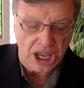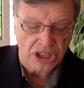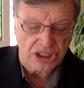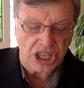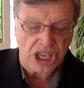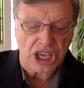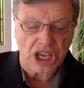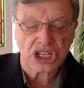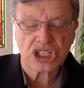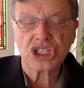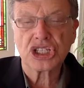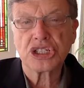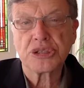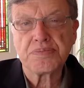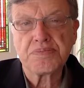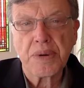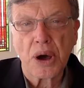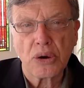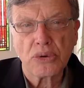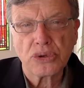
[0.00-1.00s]
the
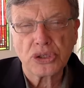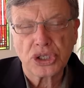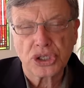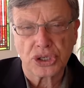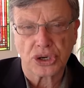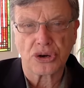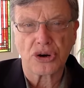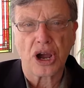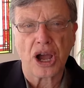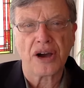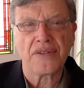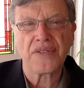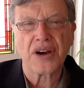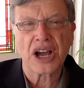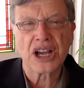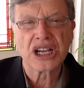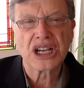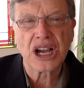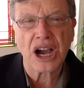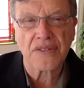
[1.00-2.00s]
exposure
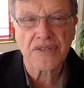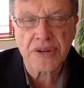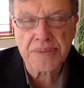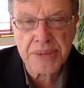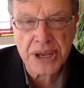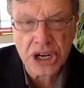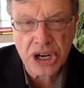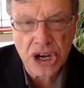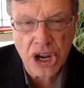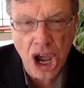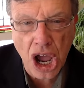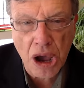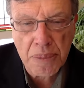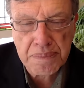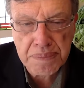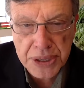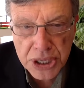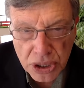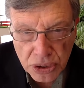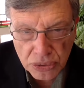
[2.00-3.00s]
of government
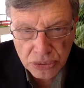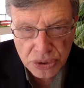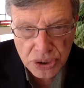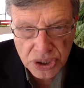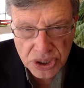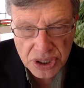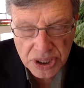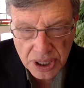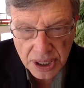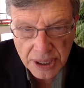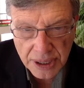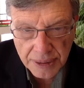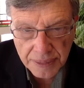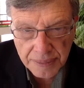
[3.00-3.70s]
abuse.